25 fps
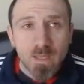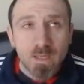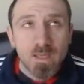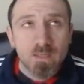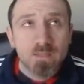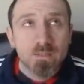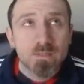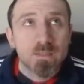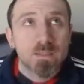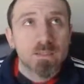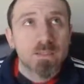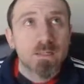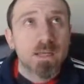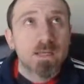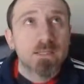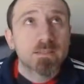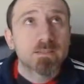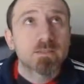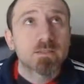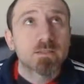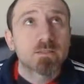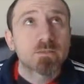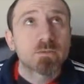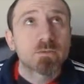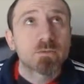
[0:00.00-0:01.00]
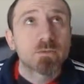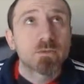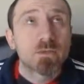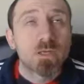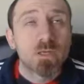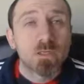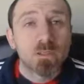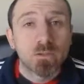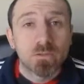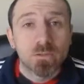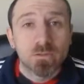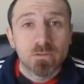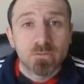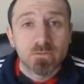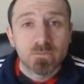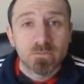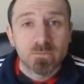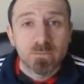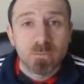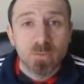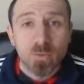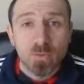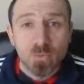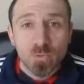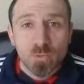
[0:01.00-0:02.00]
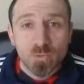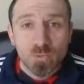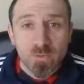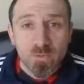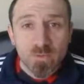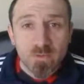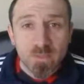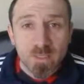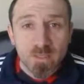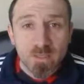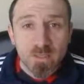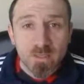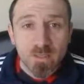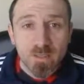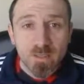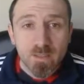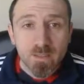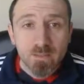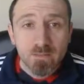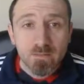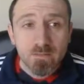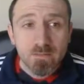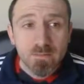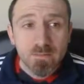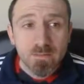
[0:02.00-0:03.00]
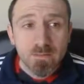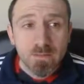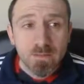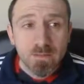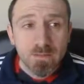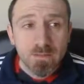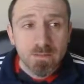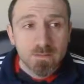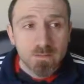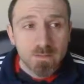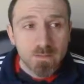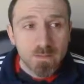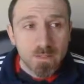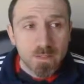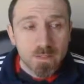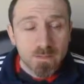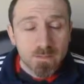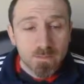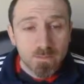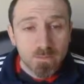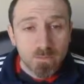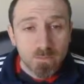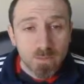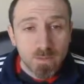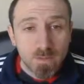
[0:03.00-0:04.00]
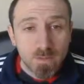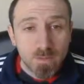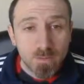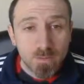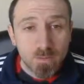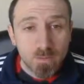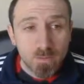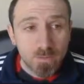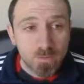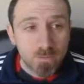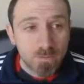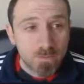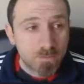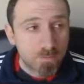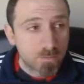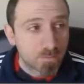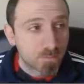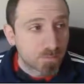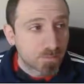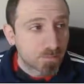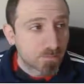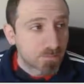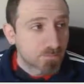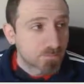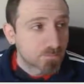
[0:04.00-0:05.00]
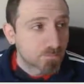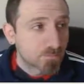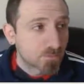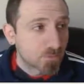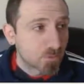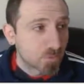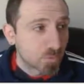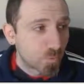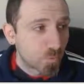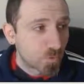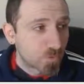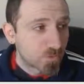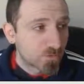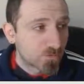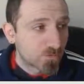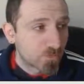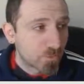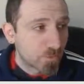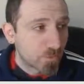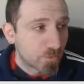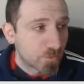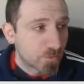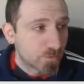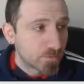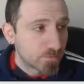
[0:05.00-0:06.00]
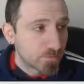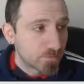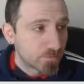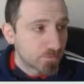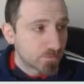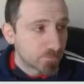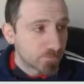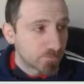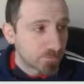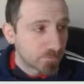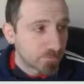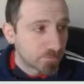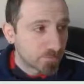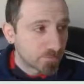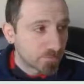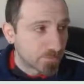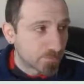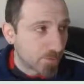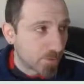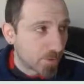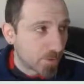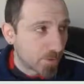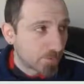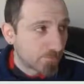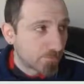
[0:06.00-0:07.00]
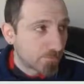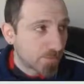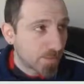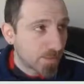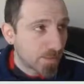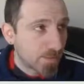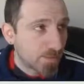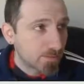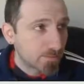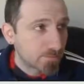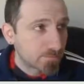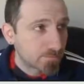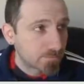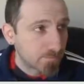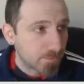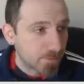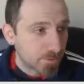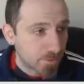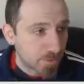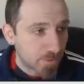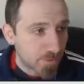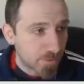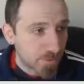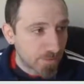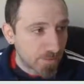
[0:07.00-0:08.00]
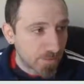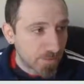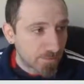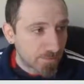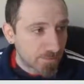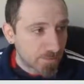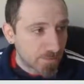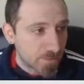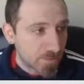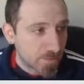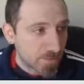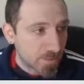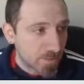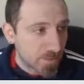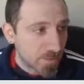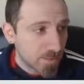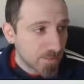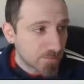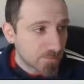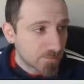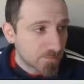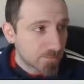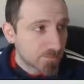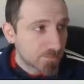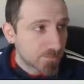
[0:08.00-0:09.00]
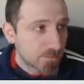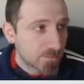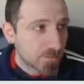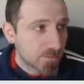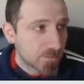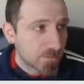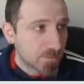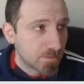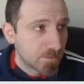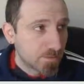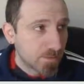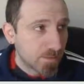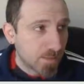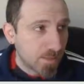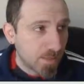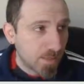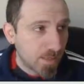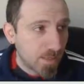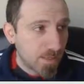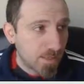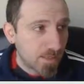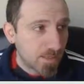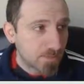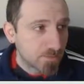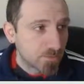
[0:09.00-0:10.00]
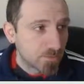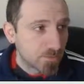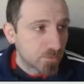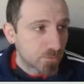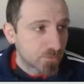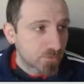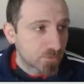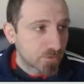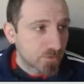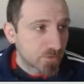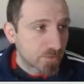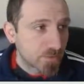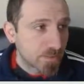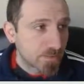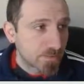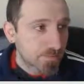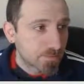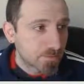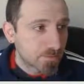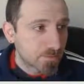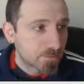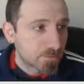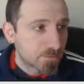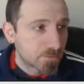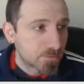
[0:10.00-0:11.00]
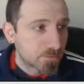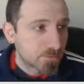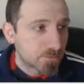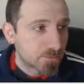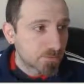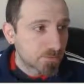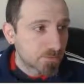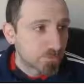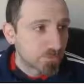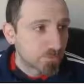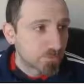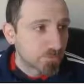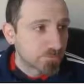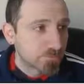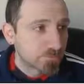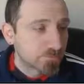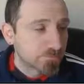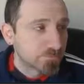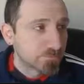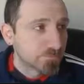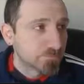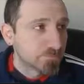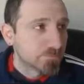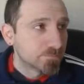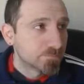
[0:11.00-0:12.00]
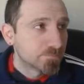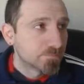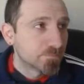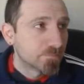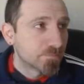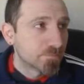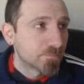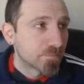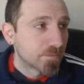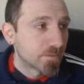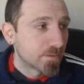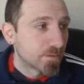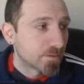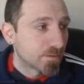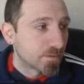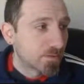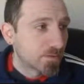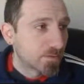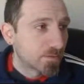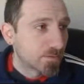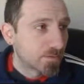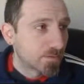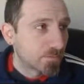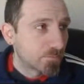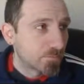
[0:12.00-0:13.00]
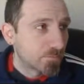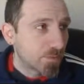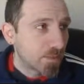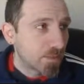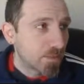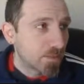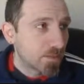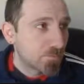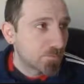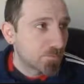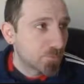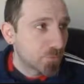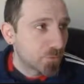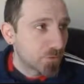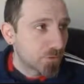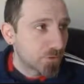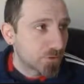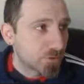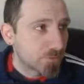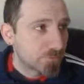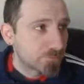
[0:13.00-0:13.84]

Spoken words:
she likes to do a lot of normal Rasenha. She likes doing the towards forward, the overhead, and trying to get sneaky hits, and also likes to do the medium Nugent